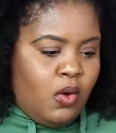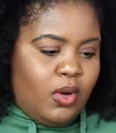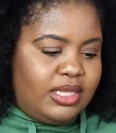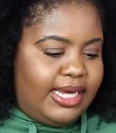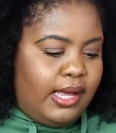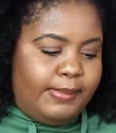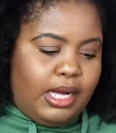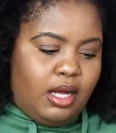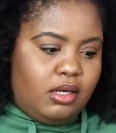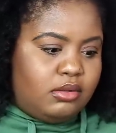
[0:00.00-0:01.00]
One thing
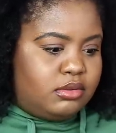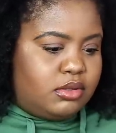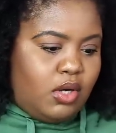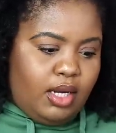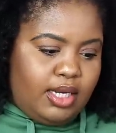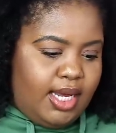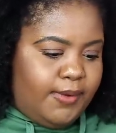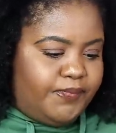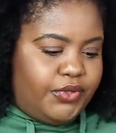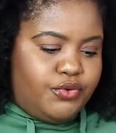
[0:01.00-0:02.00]
about Target,
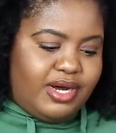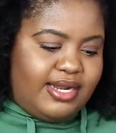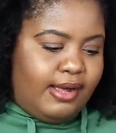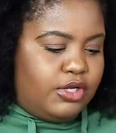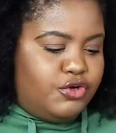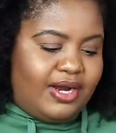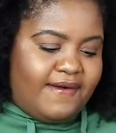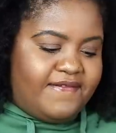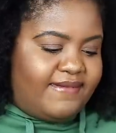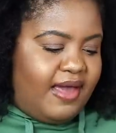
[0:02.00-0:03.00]
you
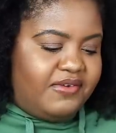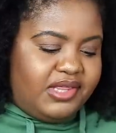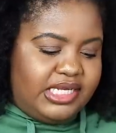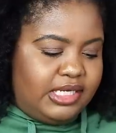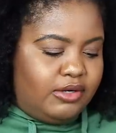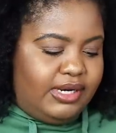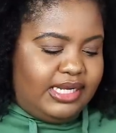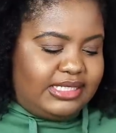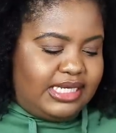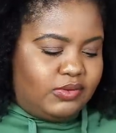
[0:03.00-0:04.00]
gotta fight for these
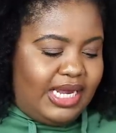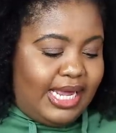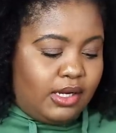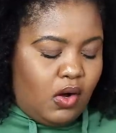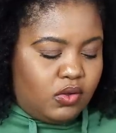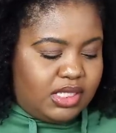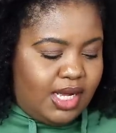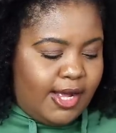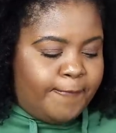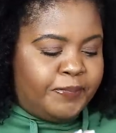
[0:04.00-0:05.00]
ingredients. That's why I like
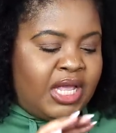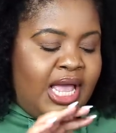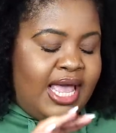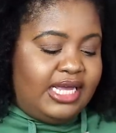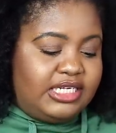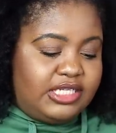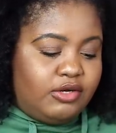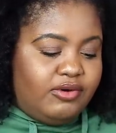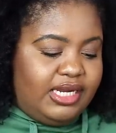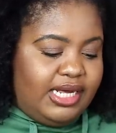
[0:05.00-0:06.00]
Ulta, because the
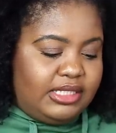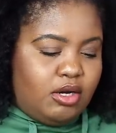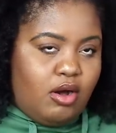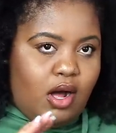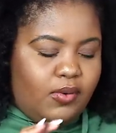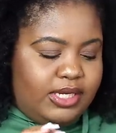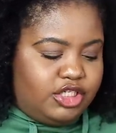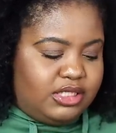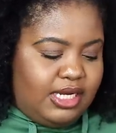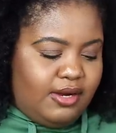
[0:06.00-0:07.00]
ingredients are always
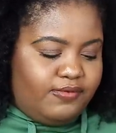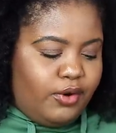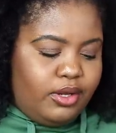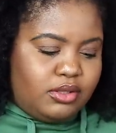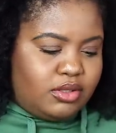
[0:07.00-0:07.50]
just there for you.